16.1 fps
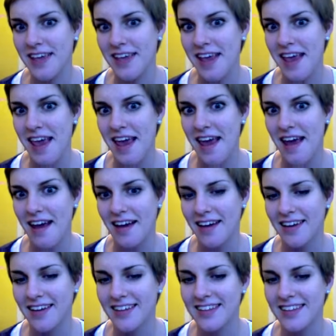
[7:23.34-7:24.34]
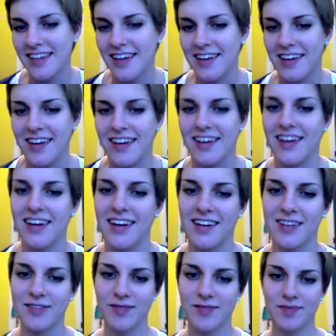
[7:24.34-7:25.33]
yeah, it's all good.
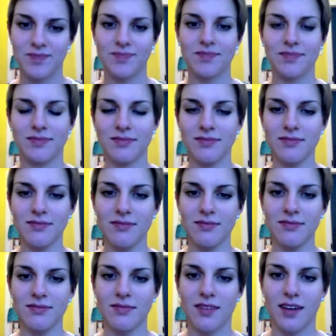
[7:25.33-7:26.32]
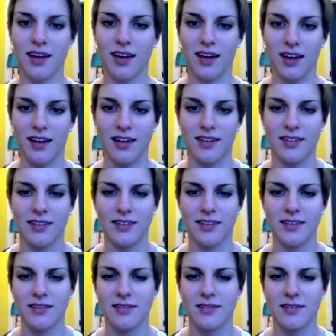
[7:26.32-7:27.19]
And